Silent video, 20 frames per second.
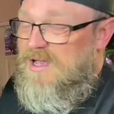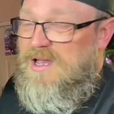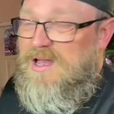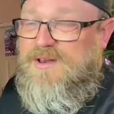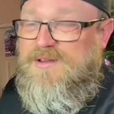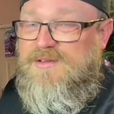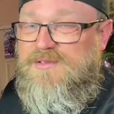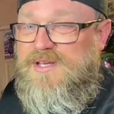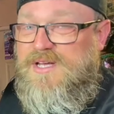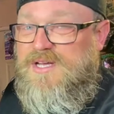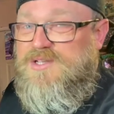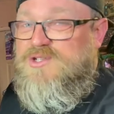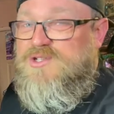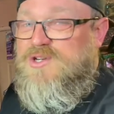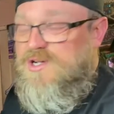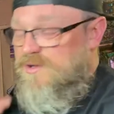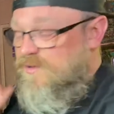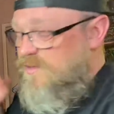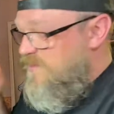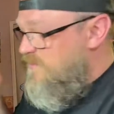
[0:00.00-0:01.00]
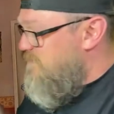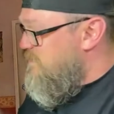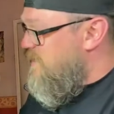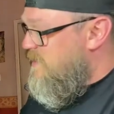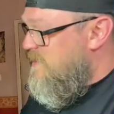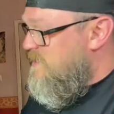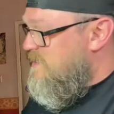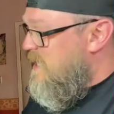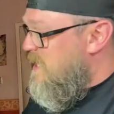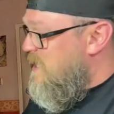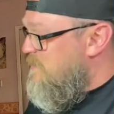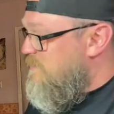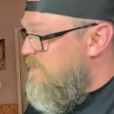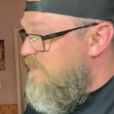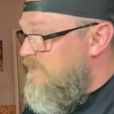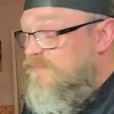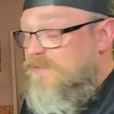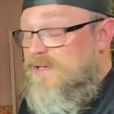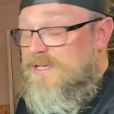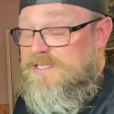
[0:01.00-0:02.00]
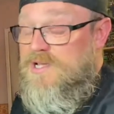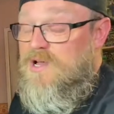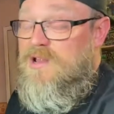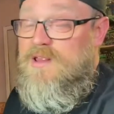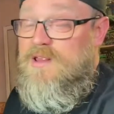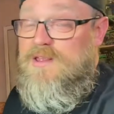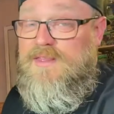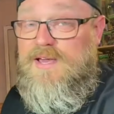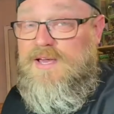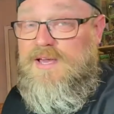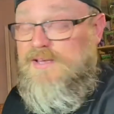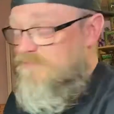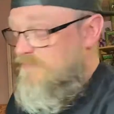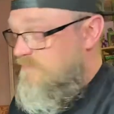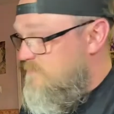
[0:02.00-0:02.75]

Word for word: I don't think I'll show you inside, but it's all in there.